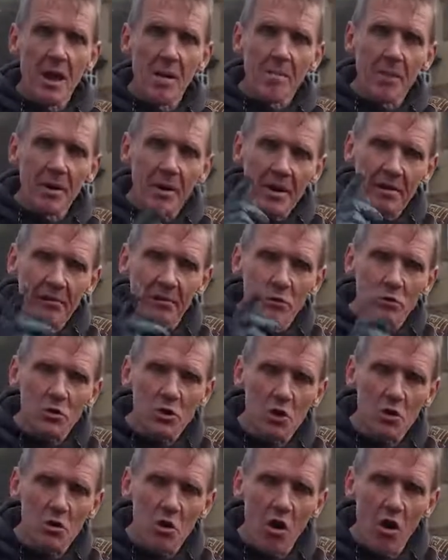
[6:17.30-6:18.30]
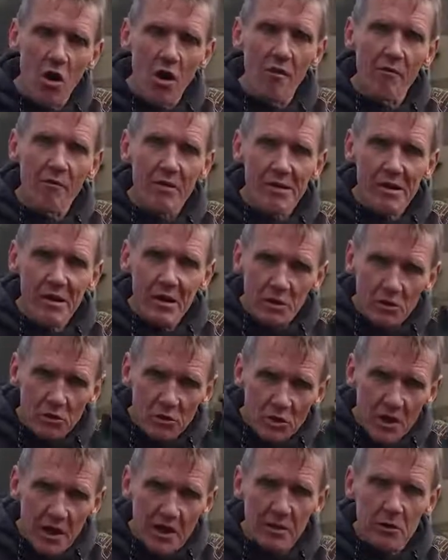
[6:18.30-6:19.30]
but they've also got a very good
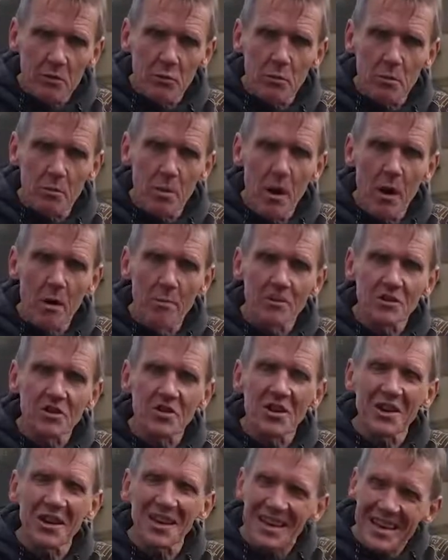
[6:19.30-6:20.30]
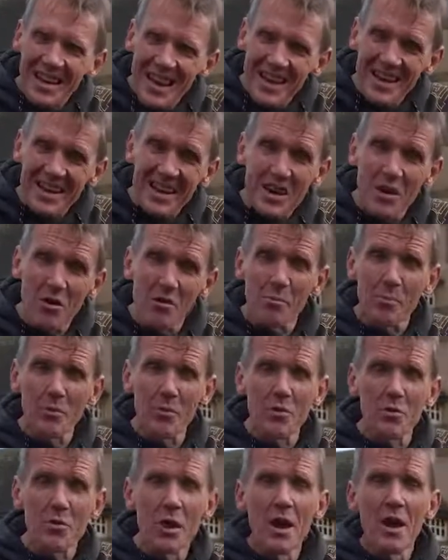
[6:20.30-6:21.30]
technical department, so they can help
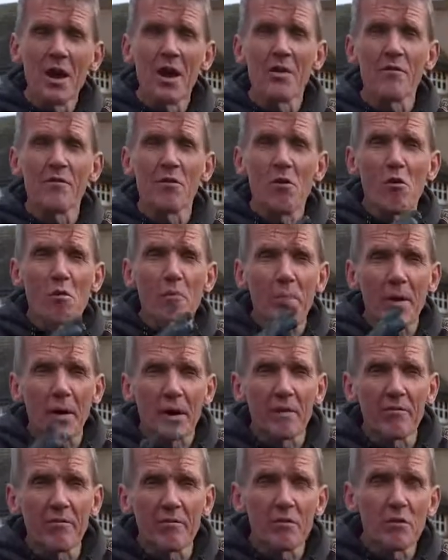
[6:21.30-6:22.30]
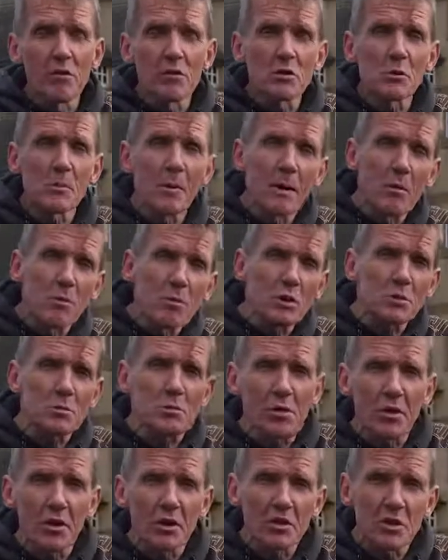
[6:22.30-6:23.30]
you if you're a bit confused about which
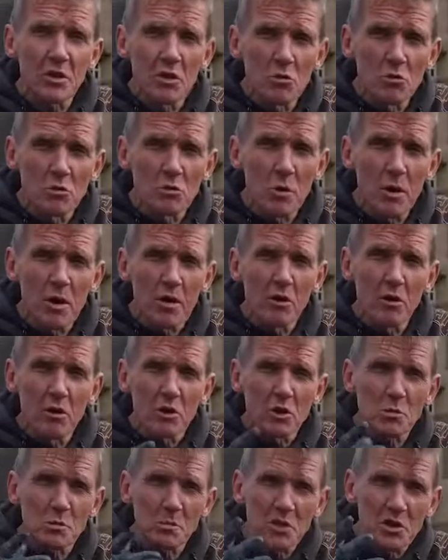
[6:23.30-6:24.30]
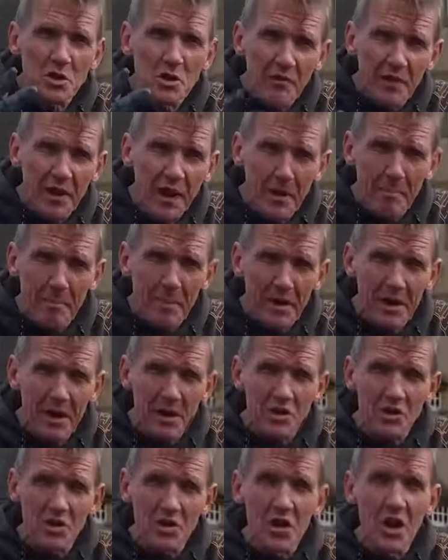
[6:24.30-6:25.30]
product to use, where you've got specific
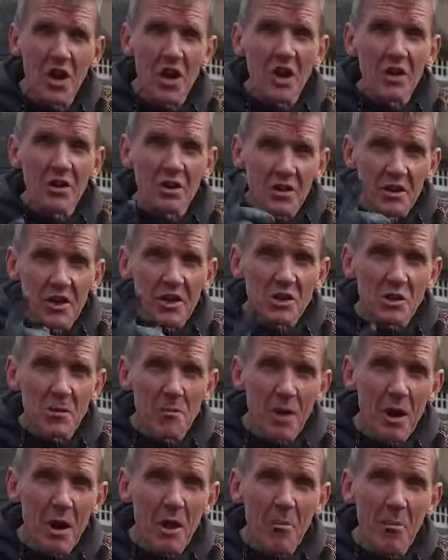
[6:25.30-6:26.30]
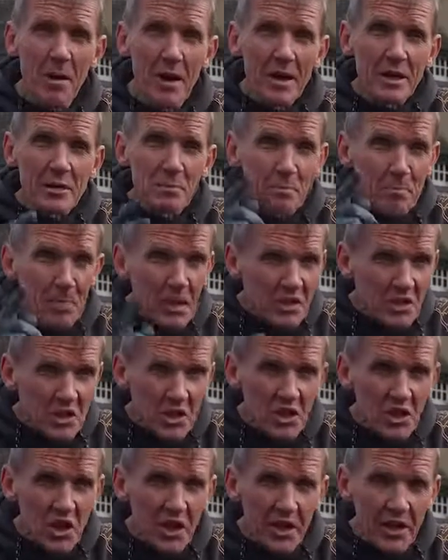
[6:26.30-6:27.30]
application, you need some help. It's best to
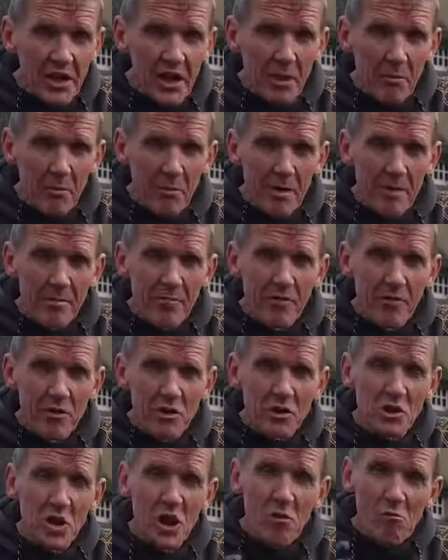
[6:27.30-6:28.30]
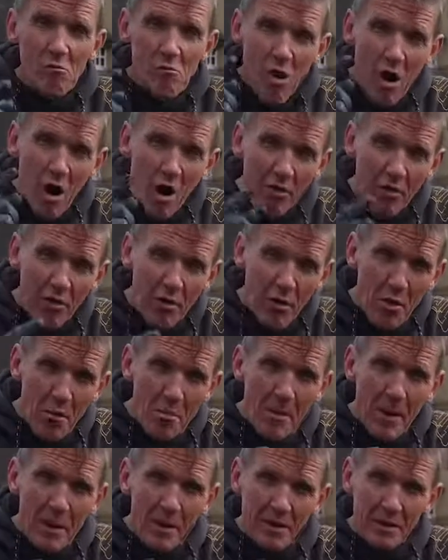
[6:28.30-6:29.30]
check it out with them first rather
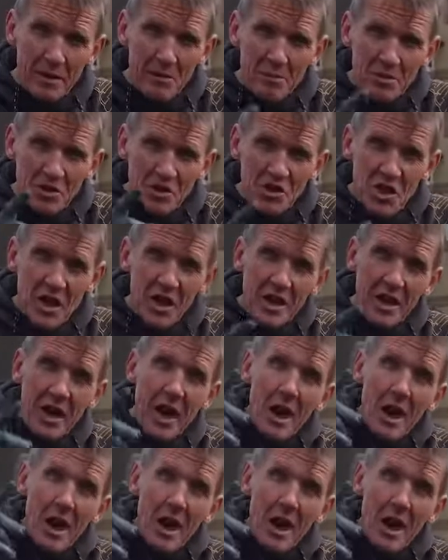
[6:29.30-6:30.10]
than make the mistake.